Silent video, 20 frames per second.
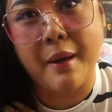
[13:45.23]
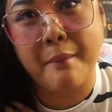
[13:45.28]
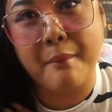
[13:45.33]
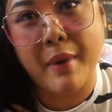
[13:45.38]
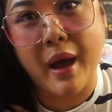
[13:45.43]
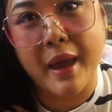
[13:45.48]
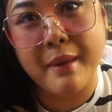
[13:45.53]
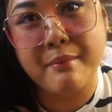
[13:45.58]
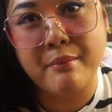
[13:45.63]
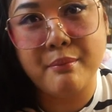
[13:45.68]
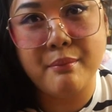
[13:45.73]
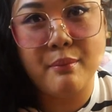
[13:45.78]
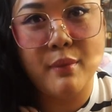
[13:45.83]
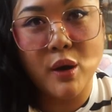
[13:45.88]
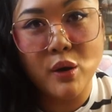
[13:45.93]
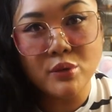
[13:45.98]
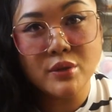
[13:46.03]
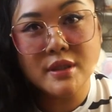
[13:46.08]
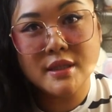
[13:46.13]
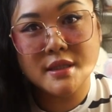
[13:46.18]
my
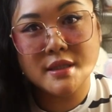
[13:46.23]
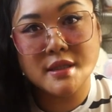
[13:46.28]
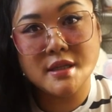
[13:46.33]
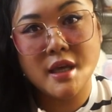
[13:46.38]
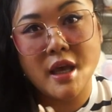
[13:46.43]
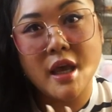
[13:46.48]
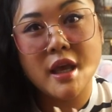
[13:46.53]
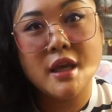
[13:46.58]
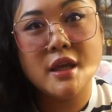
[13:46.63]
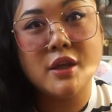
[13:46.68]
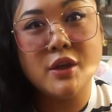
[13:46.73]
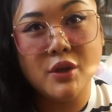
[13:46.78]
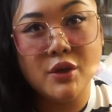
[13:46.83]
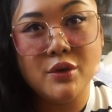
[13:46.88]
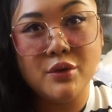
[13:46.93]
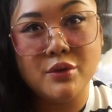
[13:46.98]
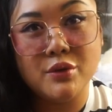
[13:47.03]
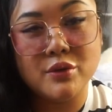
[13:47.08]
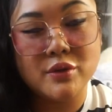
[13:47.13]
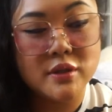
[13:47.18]
most
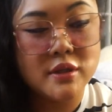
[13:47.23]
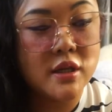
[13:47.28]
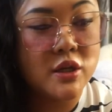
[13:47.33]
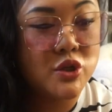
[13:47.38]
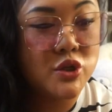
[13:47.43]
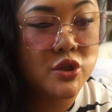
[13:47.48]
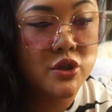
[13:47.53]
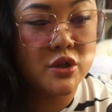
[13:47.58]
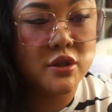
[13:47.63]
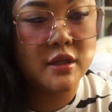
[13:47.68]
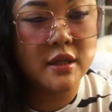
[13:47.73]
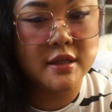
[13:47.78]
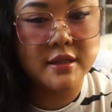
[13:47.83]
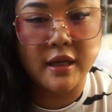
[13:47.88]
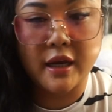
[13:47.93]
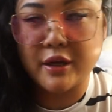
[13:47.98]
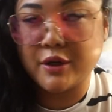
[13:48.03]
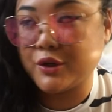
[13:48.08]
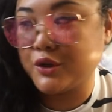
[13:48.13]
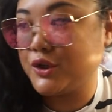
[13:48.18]
used
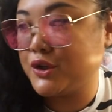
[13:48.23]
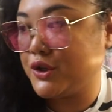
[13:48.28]
designer